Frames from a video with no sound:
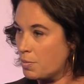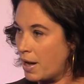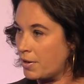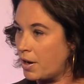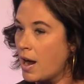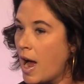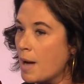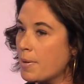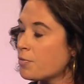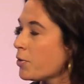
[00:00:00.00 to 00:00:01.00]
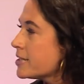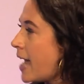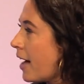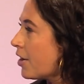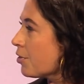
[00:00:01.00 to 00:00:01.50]
mother. I bet if we
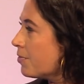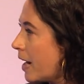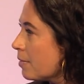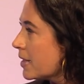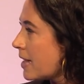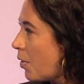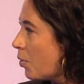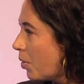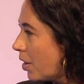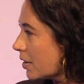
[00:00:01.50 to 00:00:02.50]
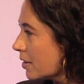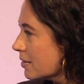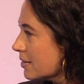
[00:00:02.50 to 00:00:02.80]
attack her family, that will work.